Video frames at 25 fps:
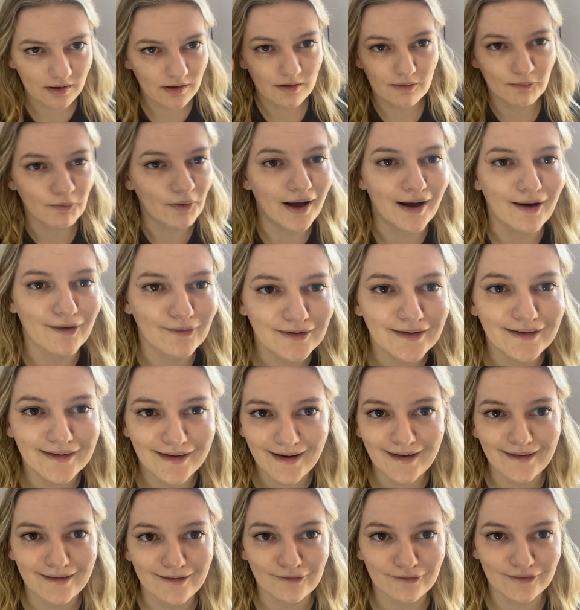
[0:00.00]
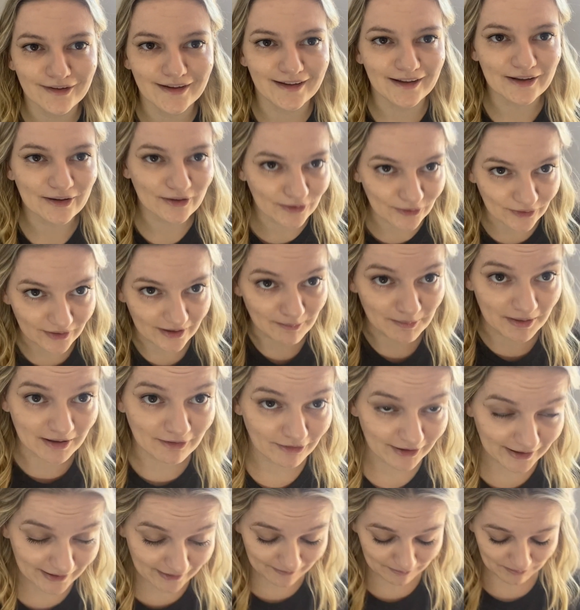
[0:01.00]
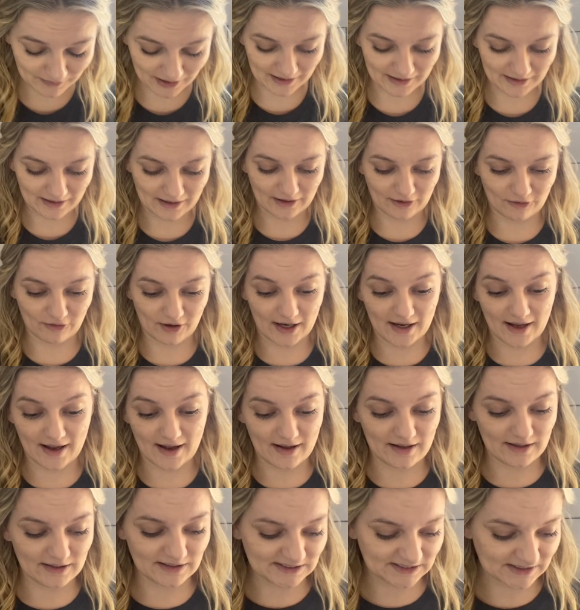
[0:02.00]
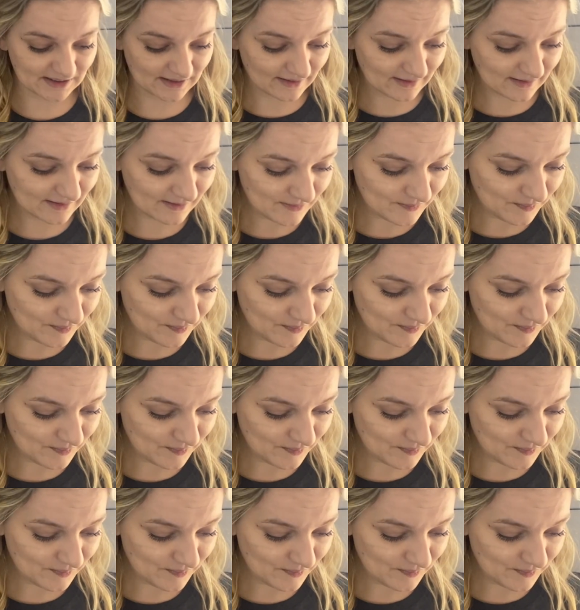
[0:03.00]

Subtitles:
wow, you're getting a really good look at my grey hairs there.